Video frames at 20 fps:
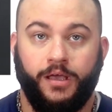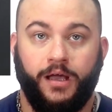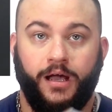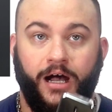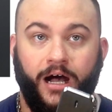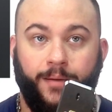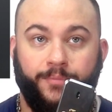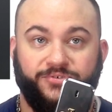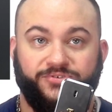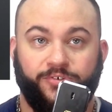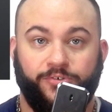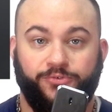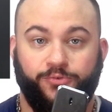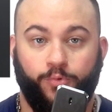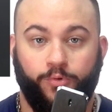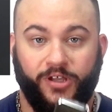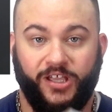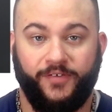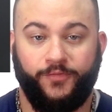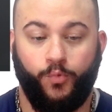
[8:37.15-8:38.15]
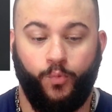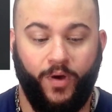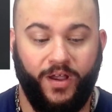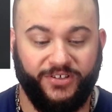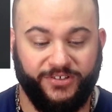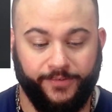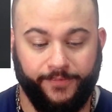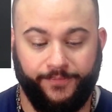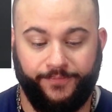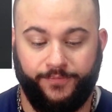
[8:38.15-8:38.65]
I'm going to start doing
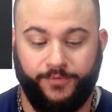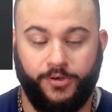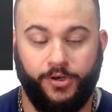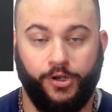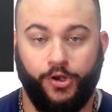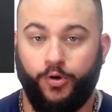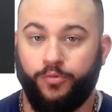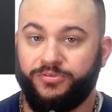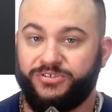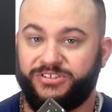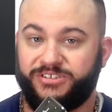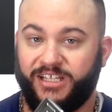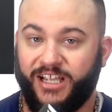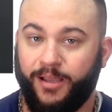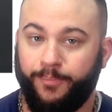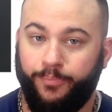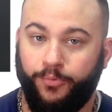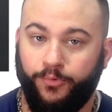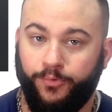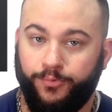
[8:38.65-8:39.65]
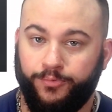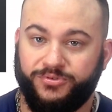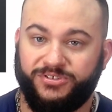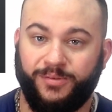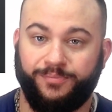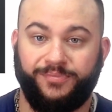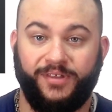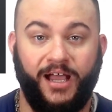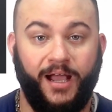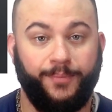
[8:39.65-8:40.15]
giveaways of cologne samples,
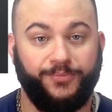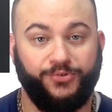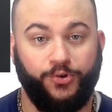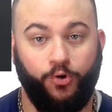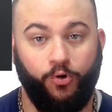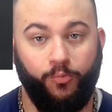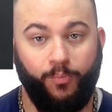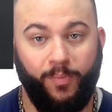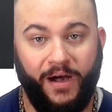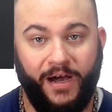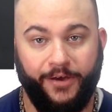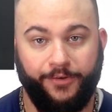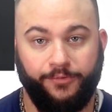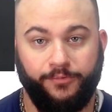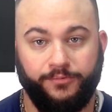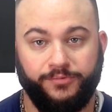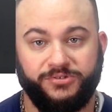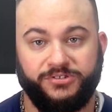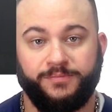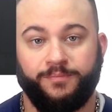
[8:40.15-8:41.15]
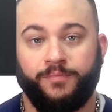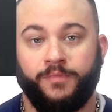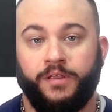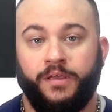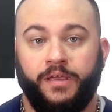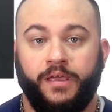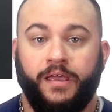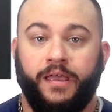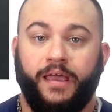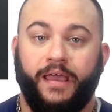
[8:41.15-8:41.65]
sometimes whole bottles,
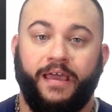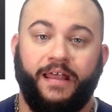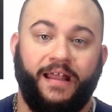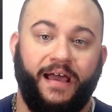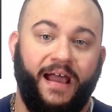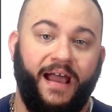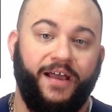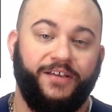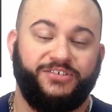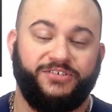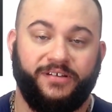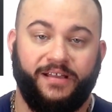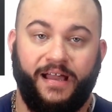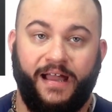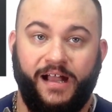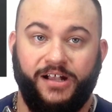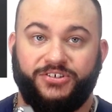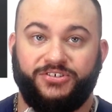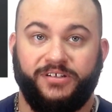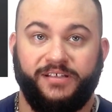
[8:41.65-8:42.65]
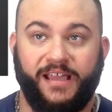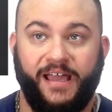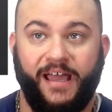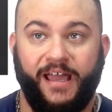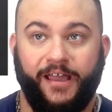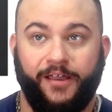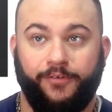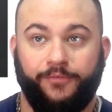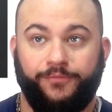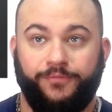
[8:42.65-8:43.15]
and I actually
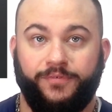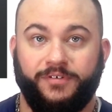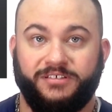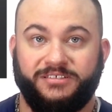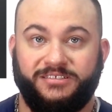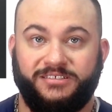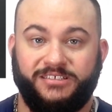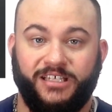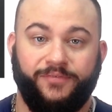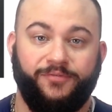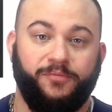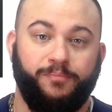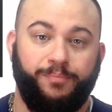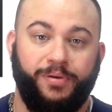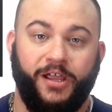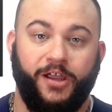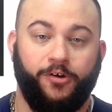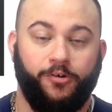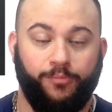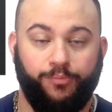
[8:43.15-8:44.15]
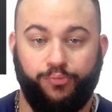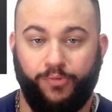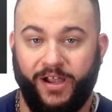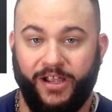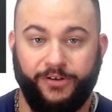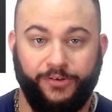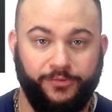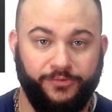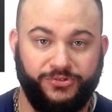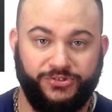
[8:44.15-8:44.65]
have 7 pair of
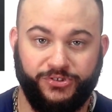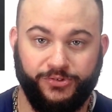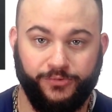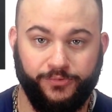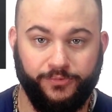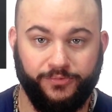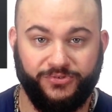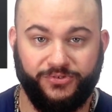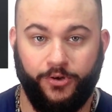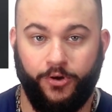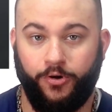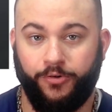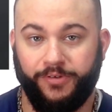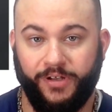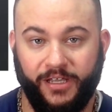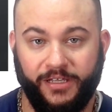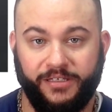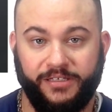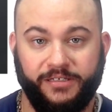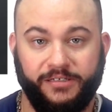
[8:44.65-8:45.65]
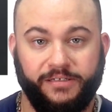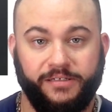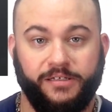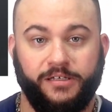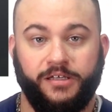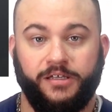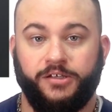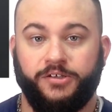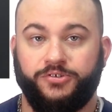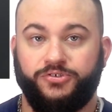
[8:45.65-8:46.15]
brand new shoes, all Nike,
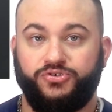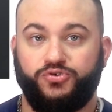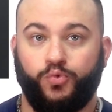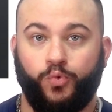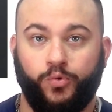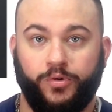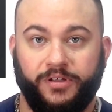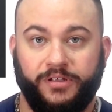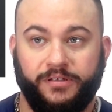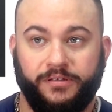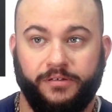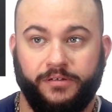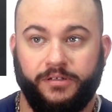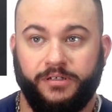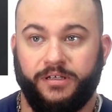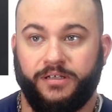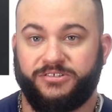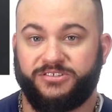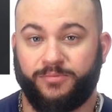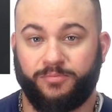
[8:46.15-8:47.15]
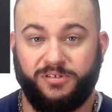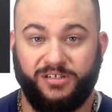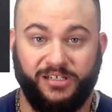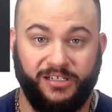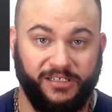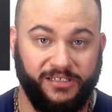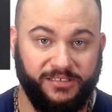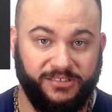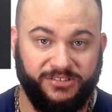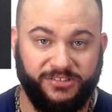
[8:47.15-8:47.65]
Jordan, some
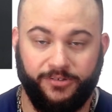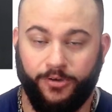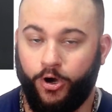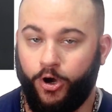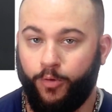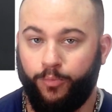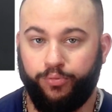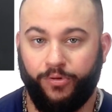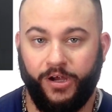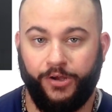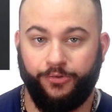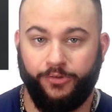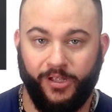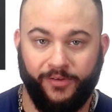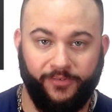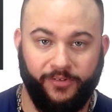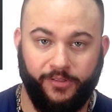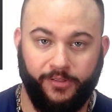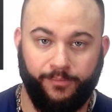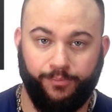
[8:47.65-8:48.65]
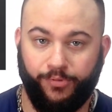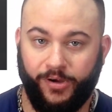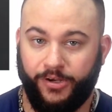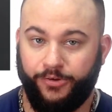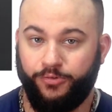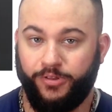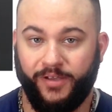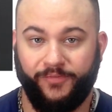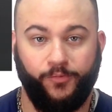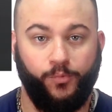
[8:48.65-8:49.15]
cleats, all brand
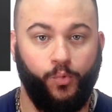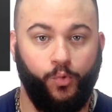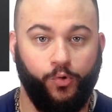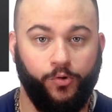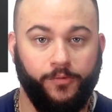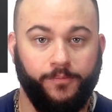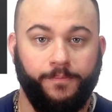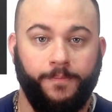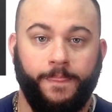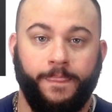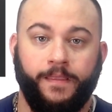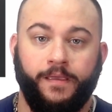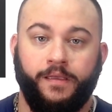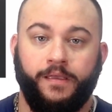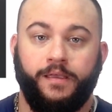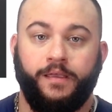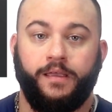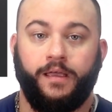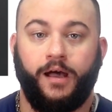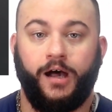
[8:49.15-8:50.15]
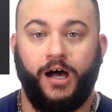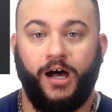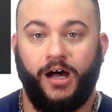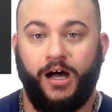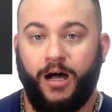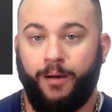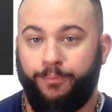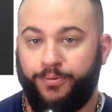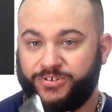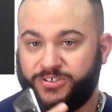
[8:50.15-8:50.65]
new, never worn.
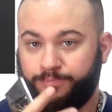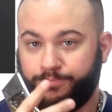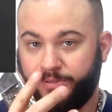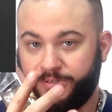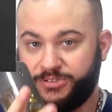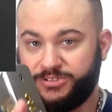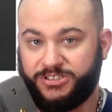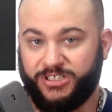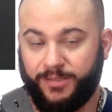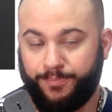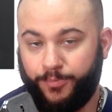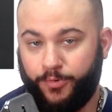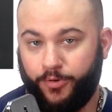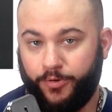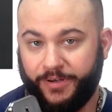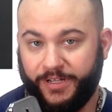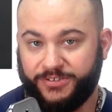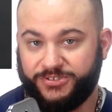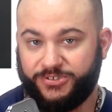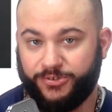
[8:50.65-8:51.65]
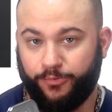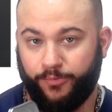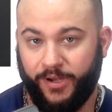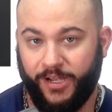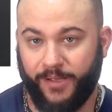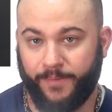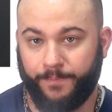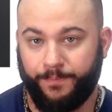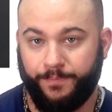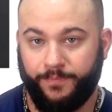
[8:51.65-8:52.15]
I'll put some pictures up on
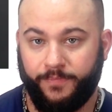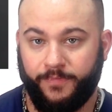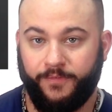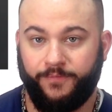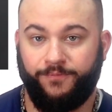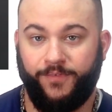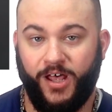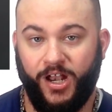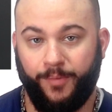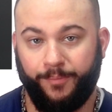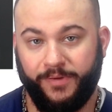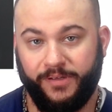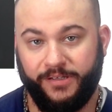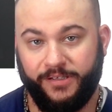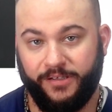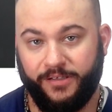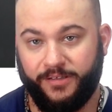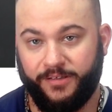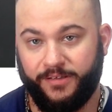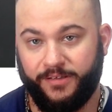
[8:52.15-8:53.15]
Instagram. Follow me.